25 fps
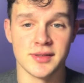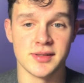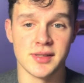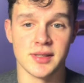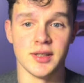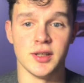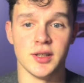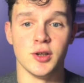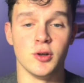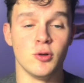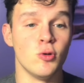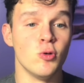
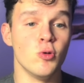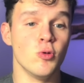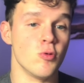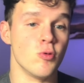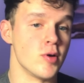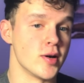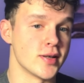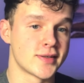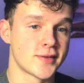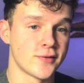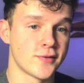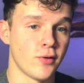see
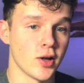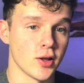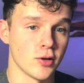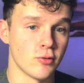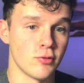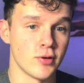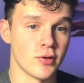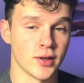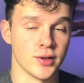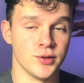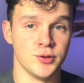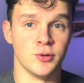who is
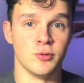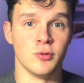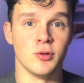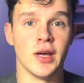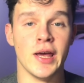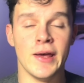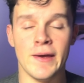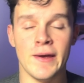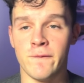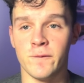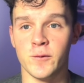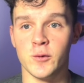following you
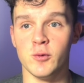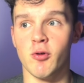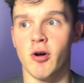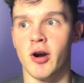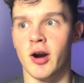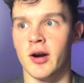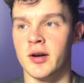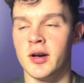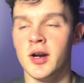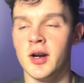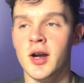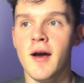if you
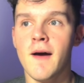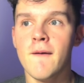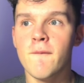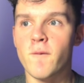are,